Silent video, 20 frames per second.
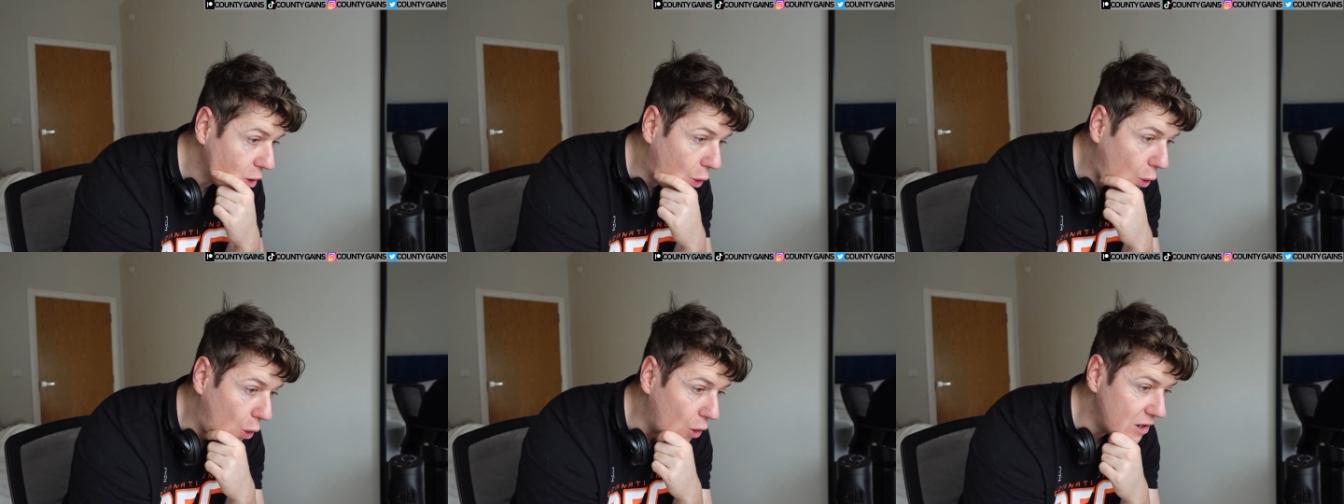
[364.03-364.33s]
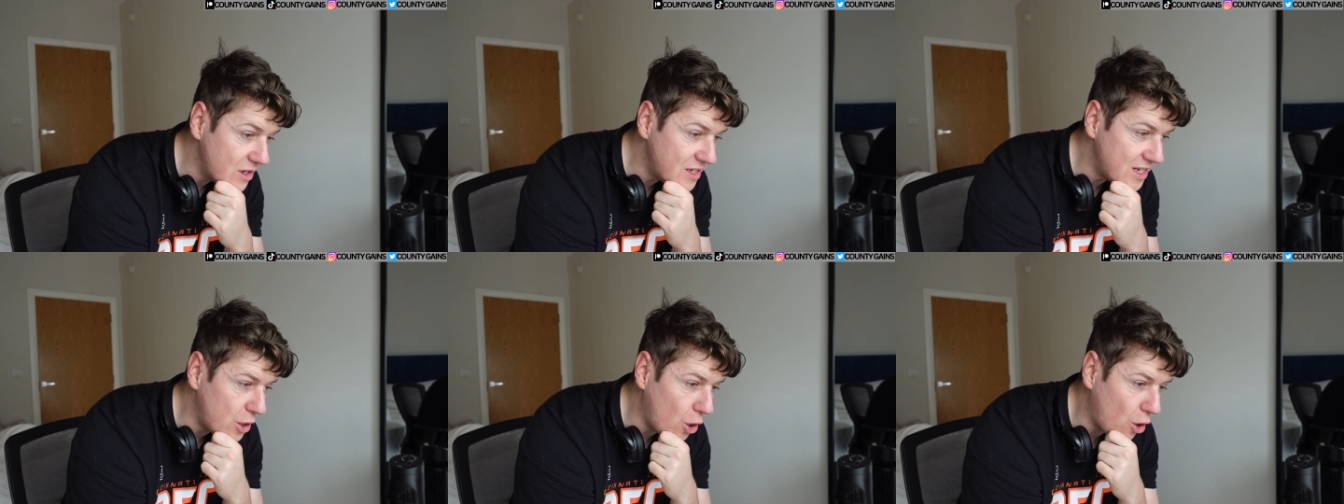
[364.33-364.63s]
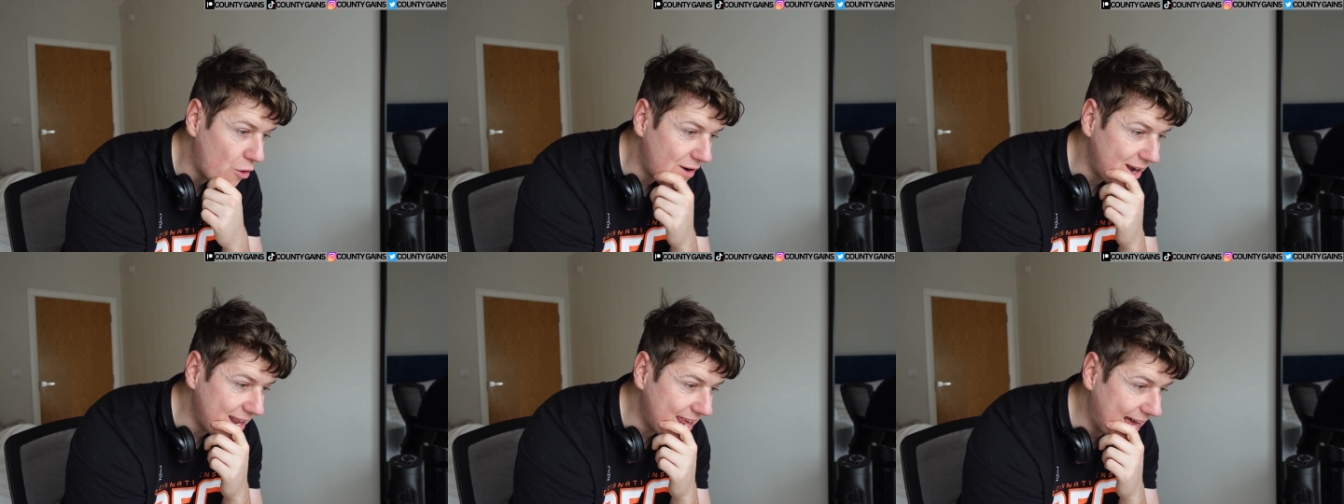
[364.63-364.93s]
or is it
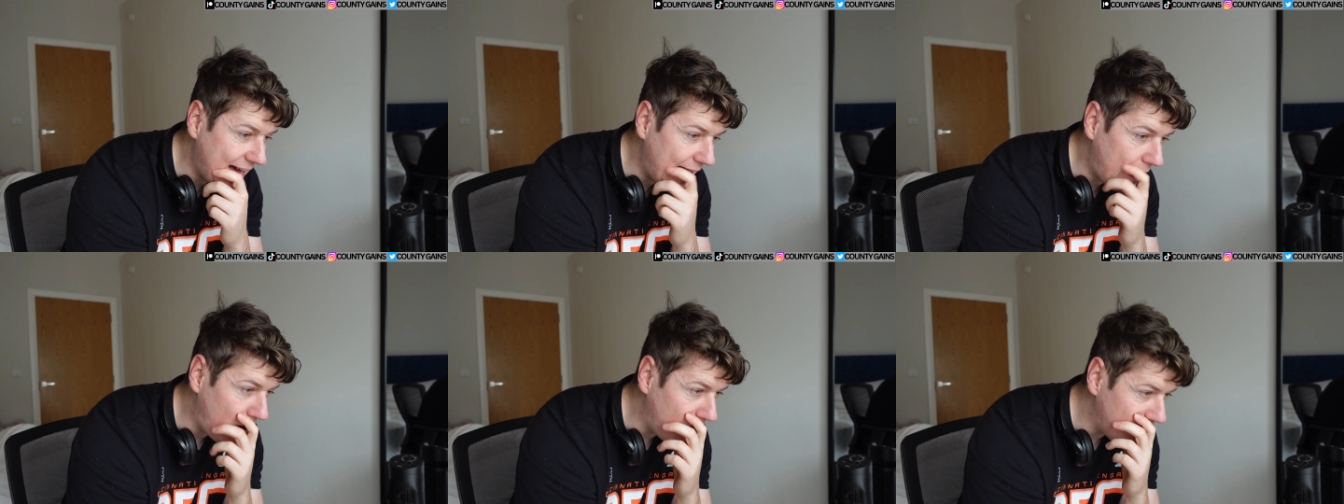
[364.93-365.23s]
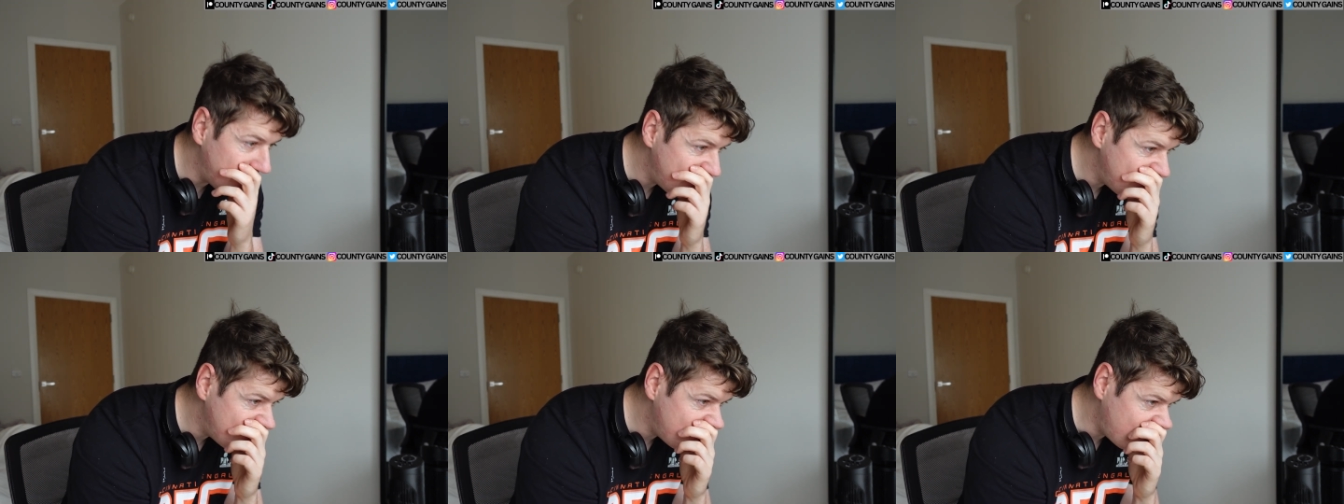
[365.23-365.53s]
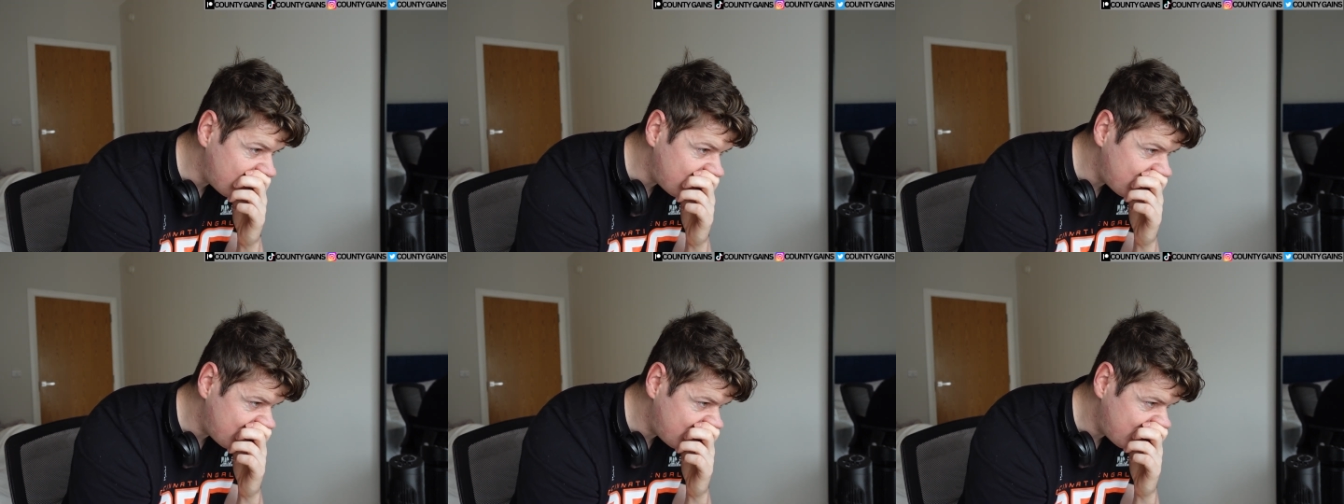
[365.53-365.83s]
already out?
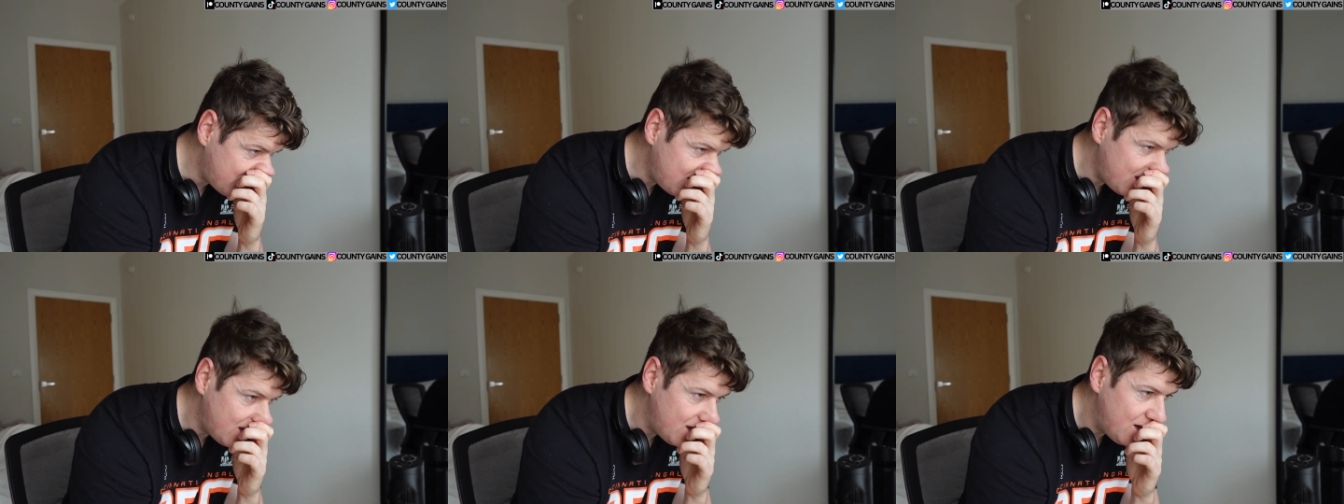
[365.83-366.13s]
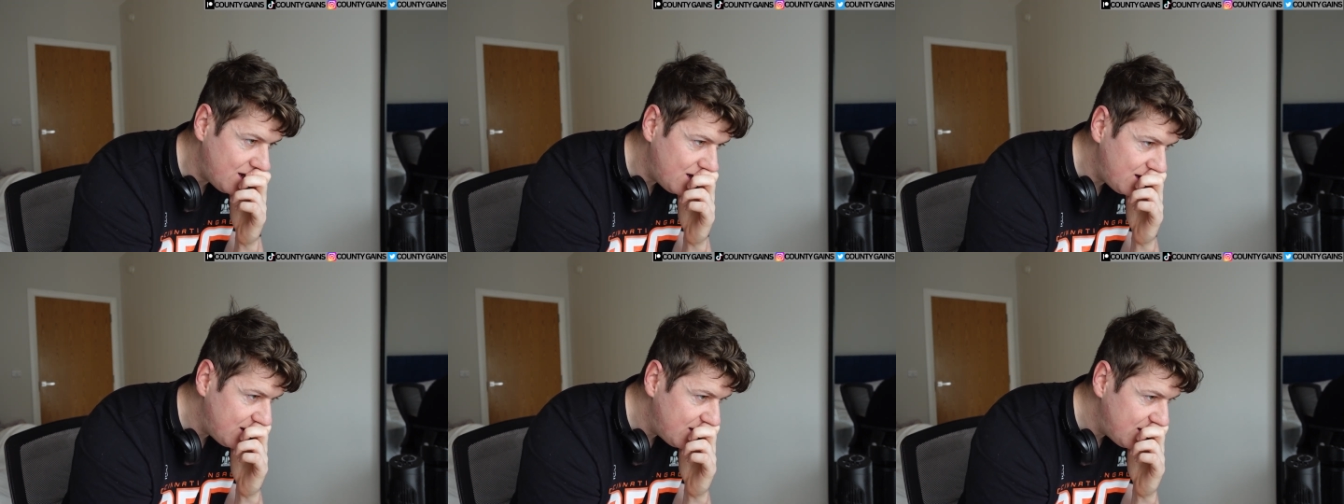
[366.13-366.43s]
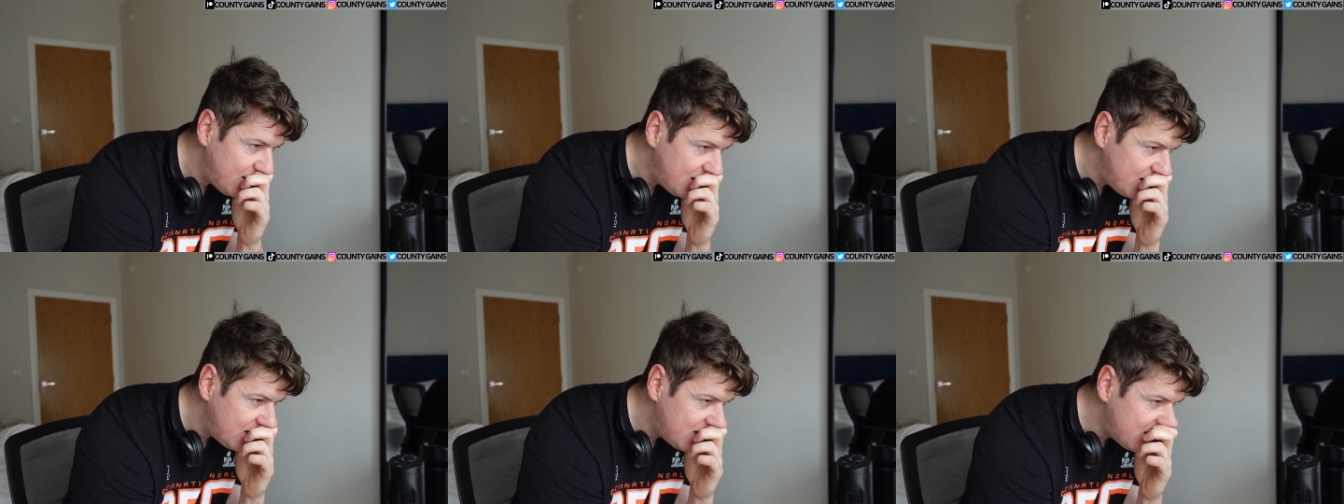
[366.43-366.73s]

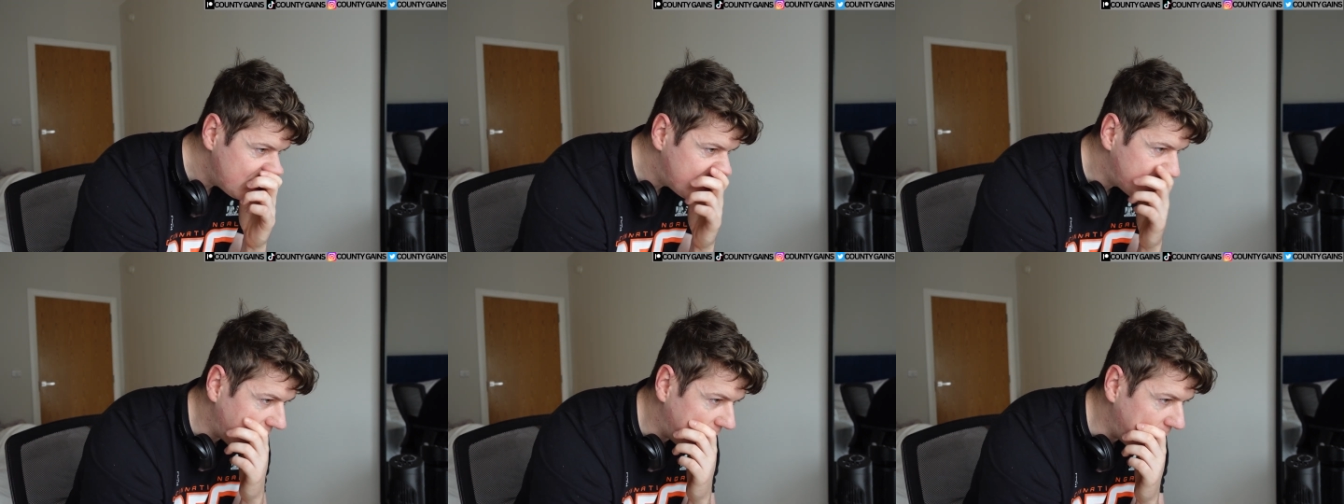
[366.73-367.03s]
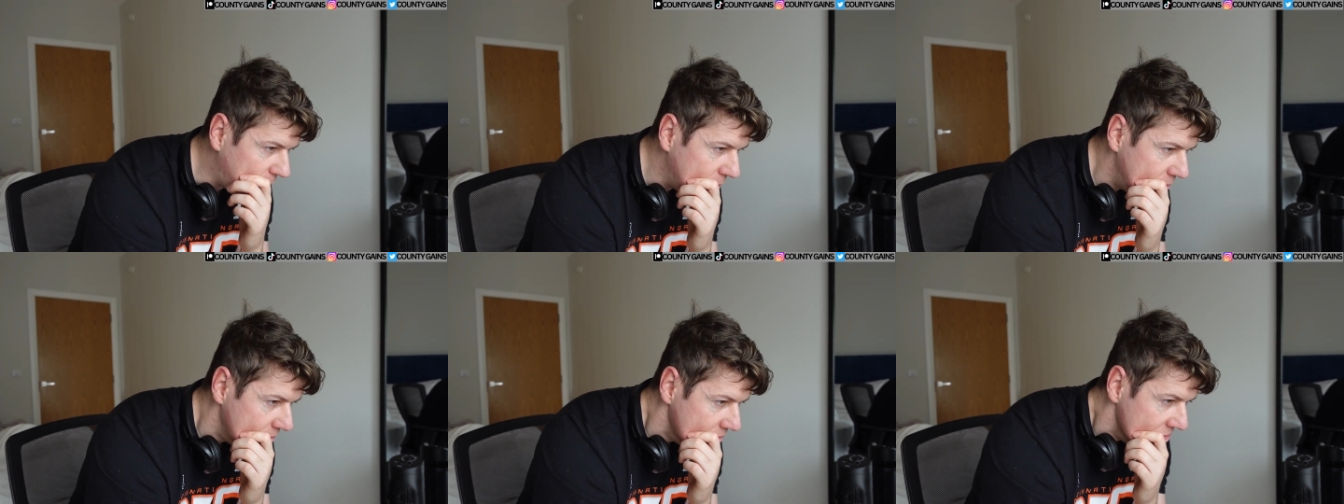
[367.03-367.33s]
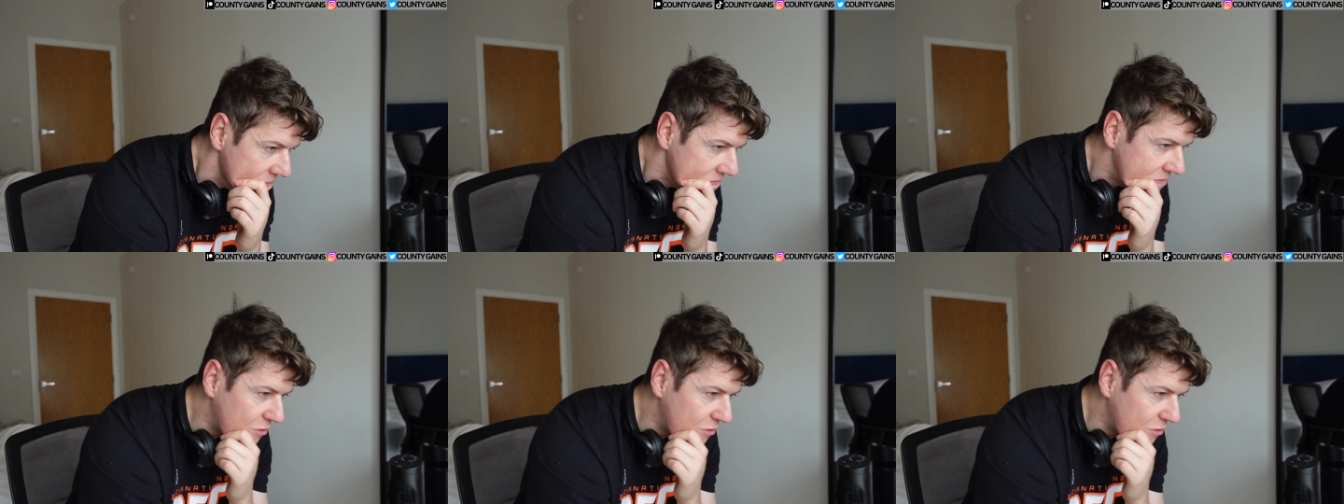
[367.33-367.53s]
So,